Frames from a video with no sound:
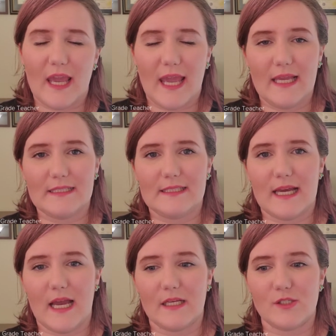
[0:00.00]
And
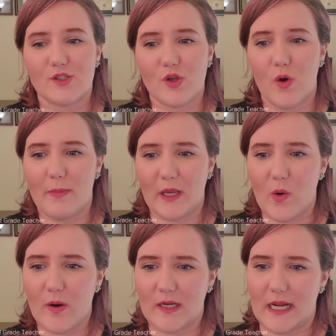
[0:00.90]
so my
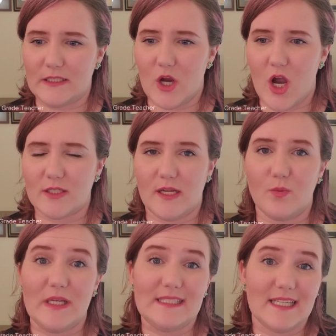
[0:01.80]
coworker and I talked, and
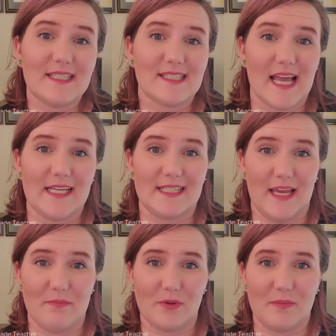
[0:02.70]
we did decide
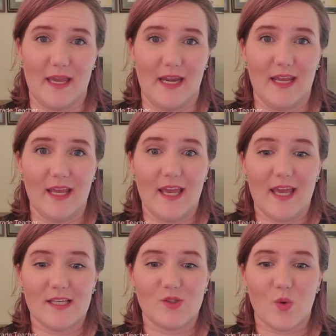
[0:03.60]
to implement
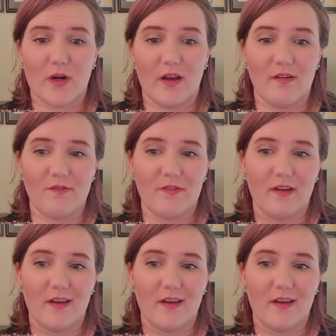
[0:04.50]
sort of